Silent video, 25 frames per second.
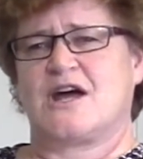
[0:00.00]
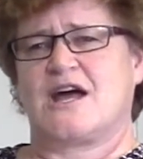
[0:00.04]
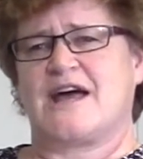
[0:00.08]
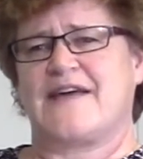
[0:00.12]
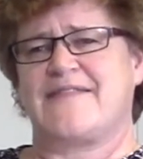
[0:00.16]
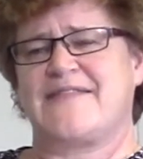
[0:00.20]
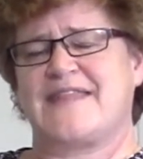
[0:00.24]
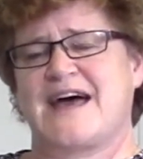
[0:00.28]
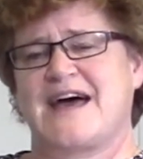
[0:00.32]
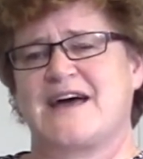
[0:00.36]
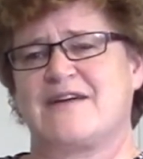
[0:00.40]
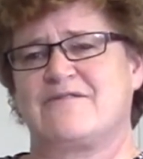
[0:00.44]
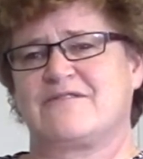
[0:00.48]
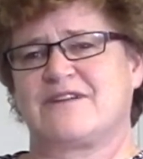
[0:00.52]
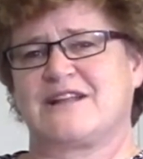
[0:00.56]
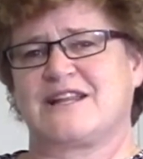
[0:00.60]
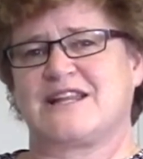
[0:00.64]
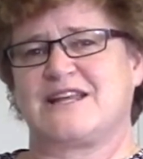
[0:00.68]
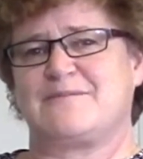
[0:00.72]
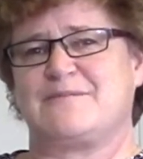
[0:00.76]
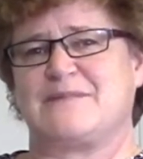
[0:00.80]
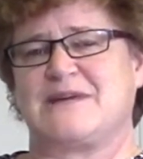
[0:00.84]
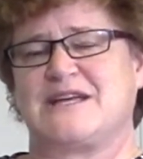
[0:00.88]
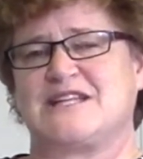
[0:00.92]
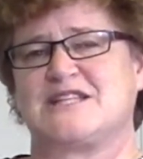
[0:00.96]
And that
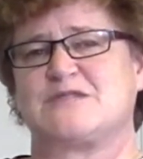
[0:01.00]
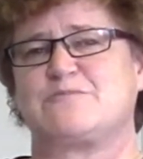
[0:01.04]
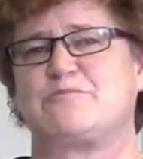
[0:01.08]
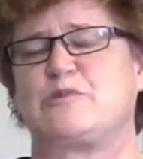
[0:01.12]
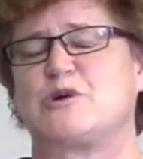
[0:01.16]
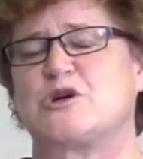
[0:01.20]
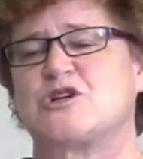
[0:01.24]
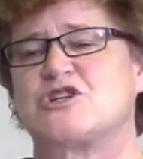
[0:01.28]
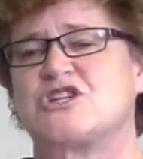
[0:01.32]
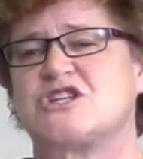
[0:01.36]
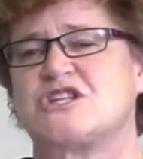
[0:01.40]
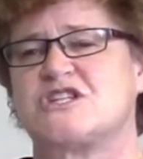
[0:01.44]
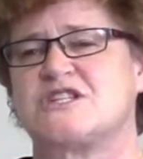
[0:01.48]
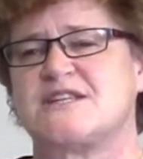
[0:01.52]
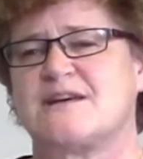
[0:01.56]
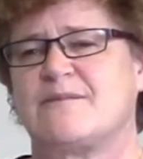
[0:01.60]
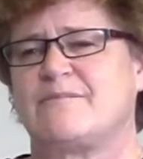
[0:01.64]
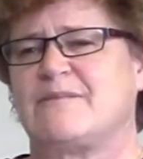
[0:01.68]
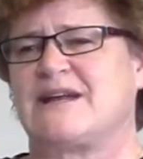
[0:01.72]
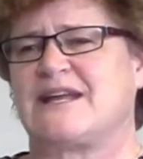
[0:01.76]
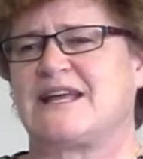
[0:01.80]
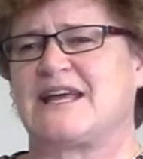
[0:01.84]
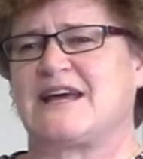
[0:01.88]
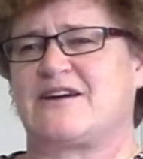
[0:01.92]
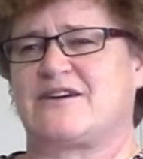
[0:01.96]
really means pushing
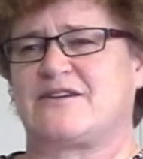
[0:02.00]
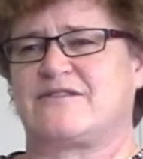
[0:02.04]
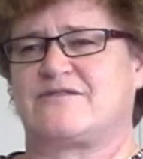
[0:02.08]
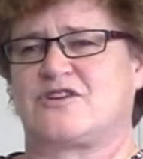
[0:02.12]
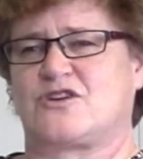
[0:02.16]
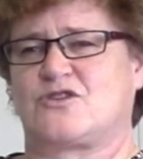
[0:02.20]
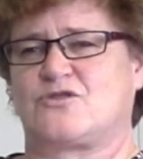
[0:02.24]
somebody out of a